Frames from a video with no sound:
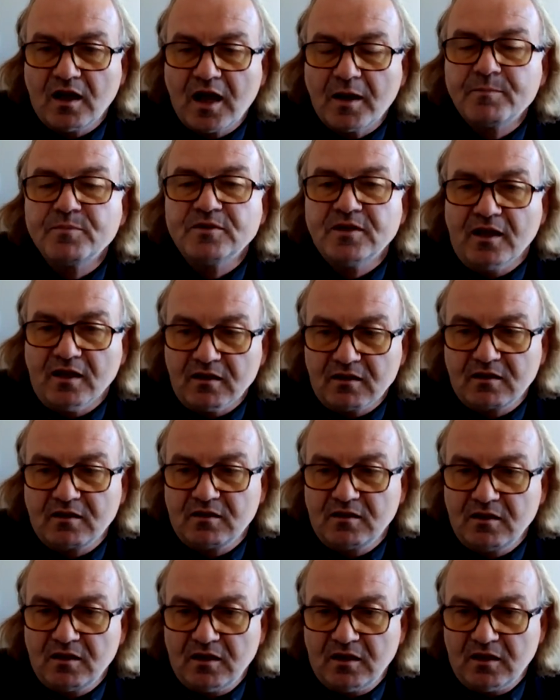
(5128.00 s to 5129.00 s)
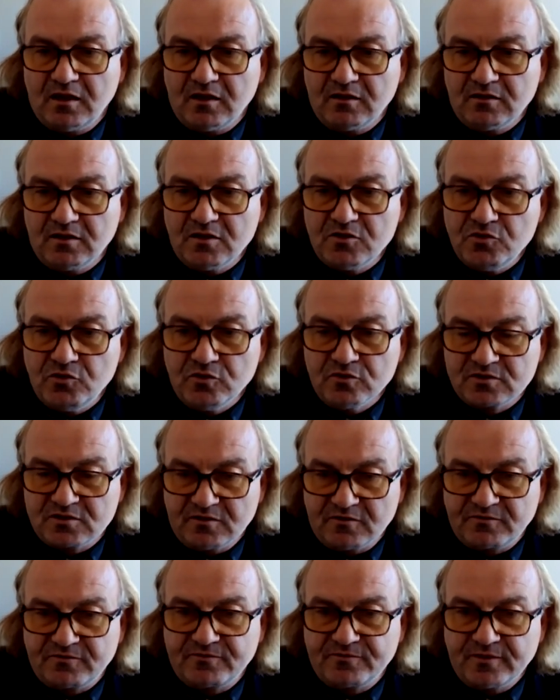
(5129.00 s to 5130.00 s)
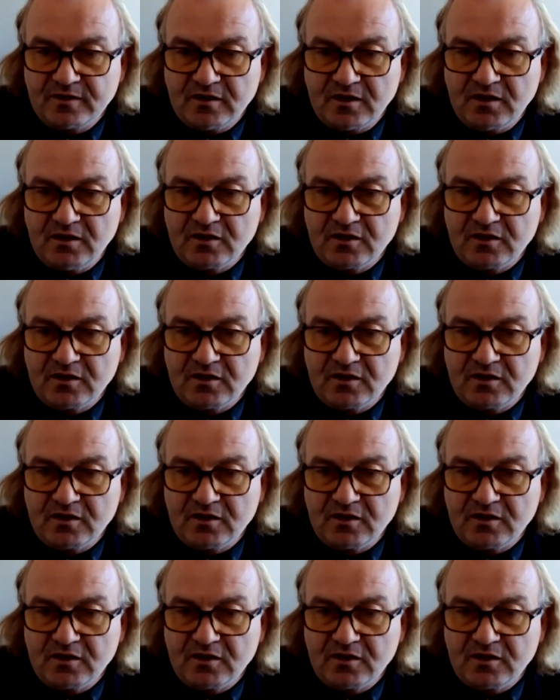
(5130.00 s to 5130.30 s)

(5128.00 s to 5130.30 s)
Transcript: uptake in use of uh,